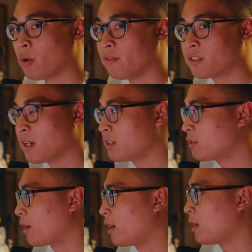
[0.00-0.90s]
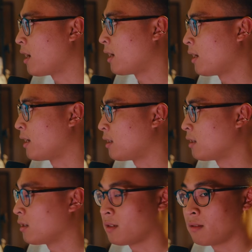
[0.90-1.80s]
with Sir's grade, I like
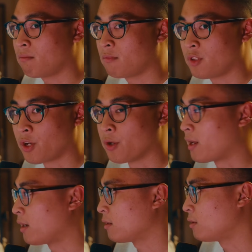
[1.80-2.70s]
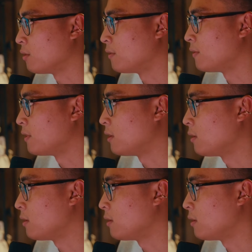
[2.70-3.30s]
it in the Kodak 250.